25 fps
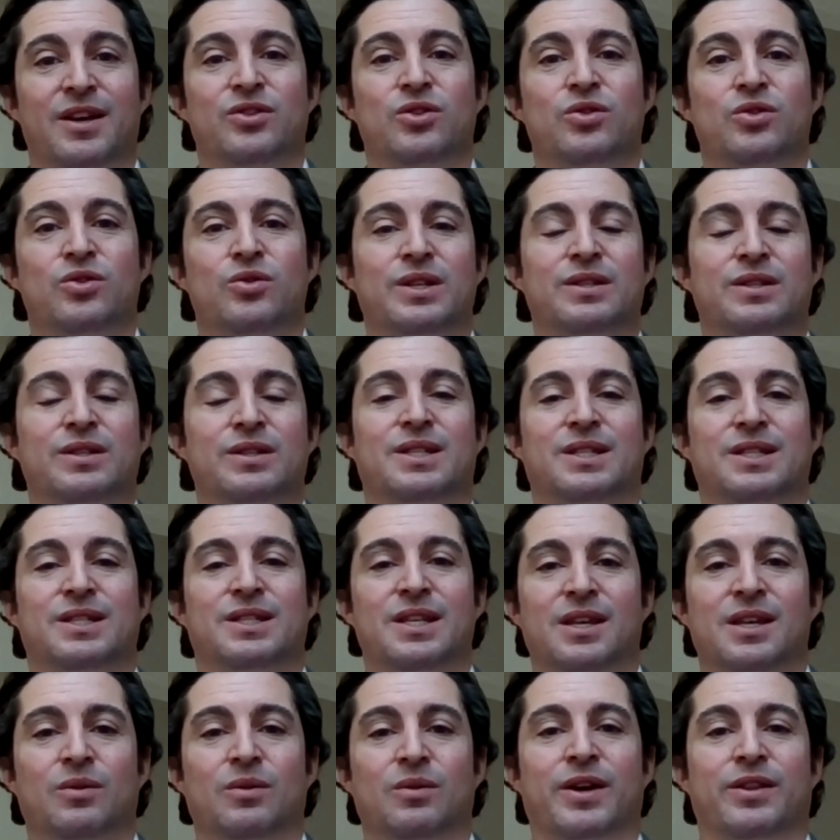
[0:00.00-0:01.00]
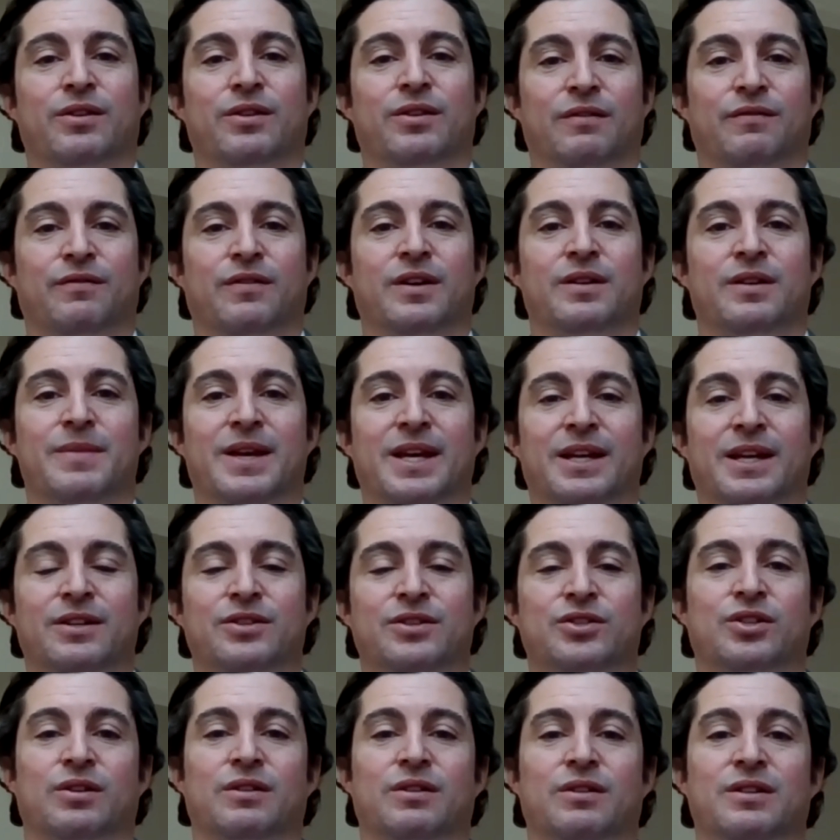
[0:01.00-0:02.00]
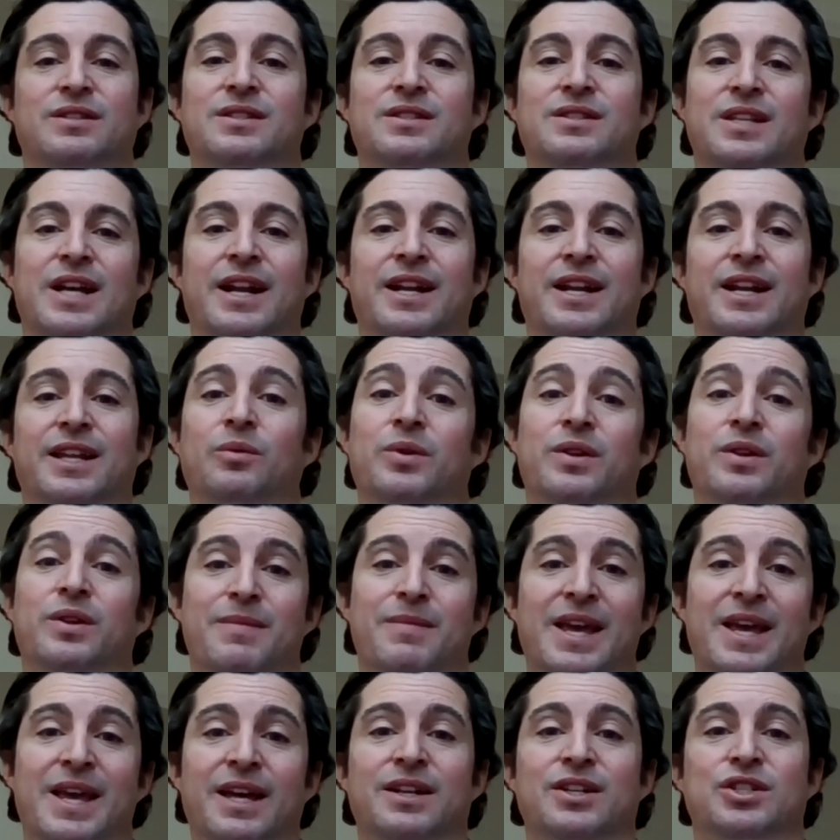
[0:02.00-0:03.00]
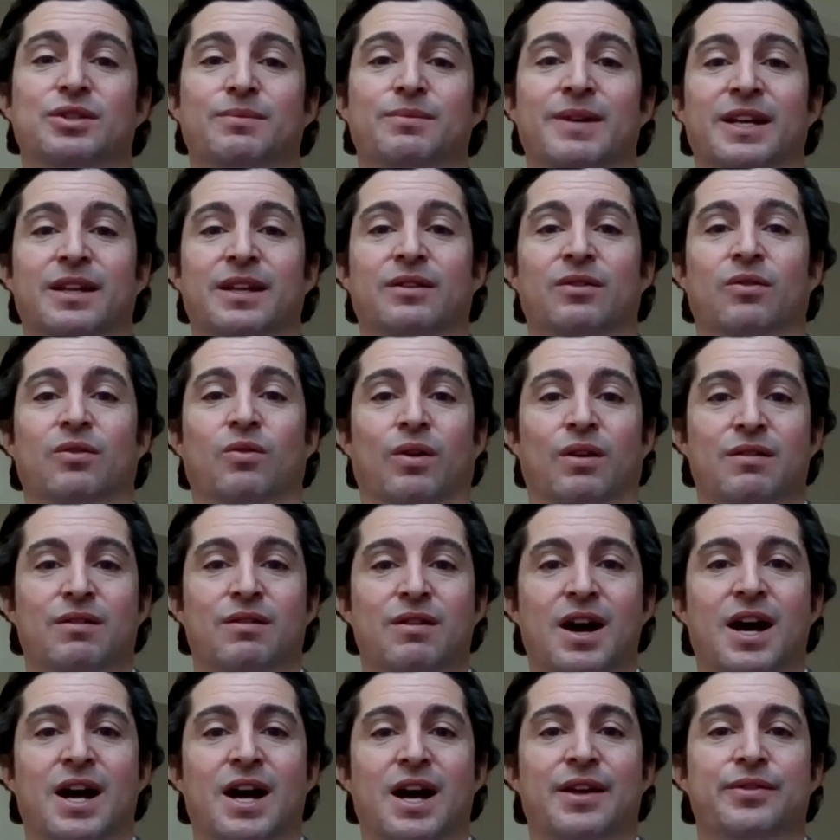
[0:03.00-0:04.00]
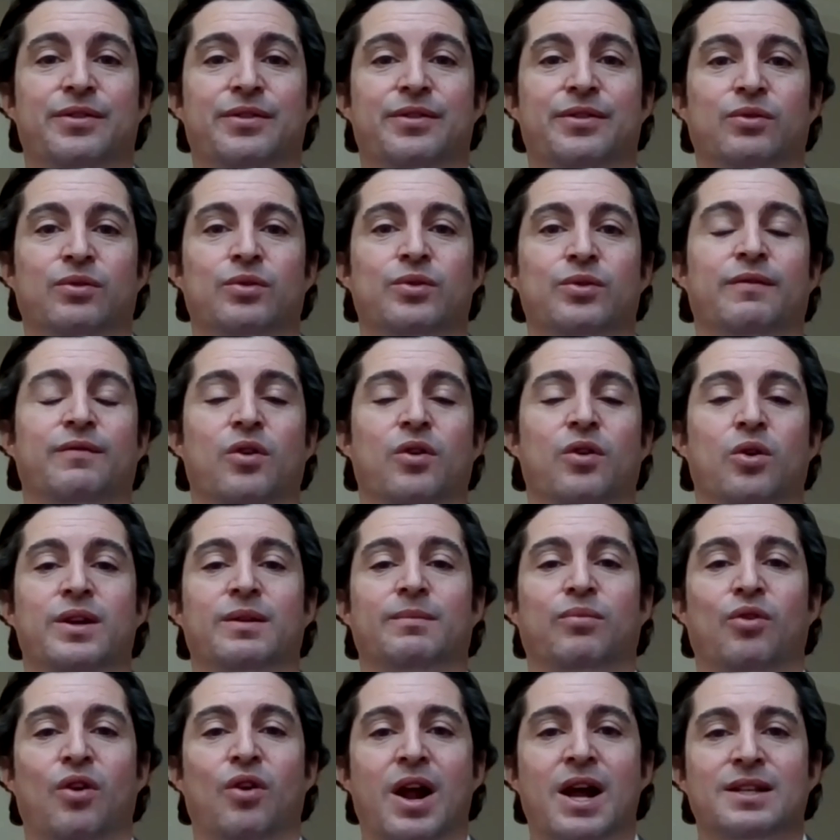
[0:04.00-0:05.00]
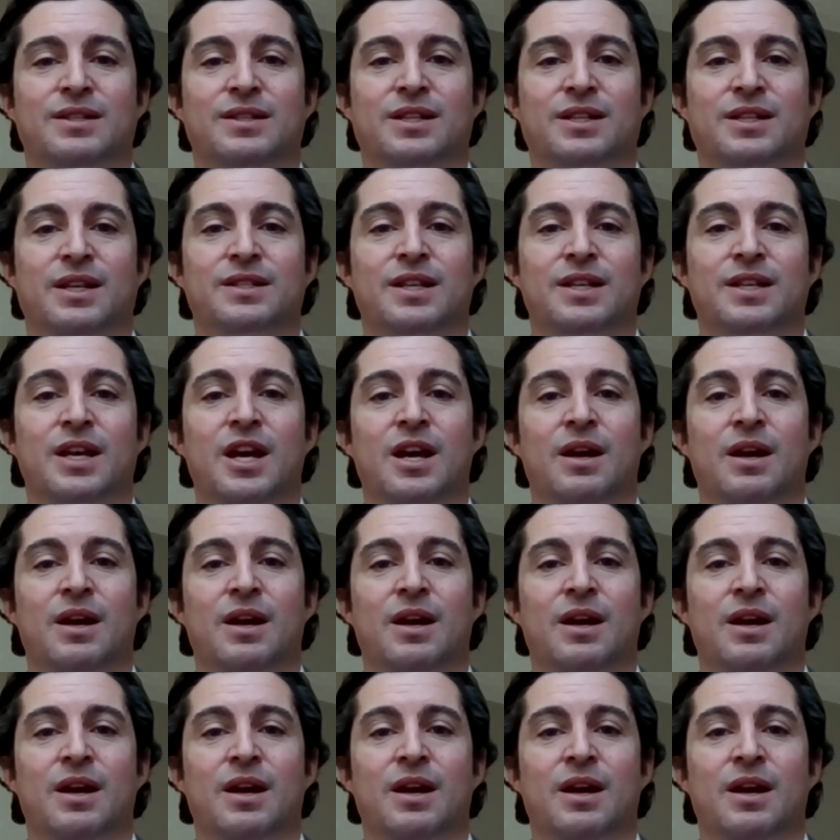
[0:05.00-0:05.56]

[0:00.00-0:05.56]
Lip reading: You can see whether a fund manager is siding with management or not through the voting process,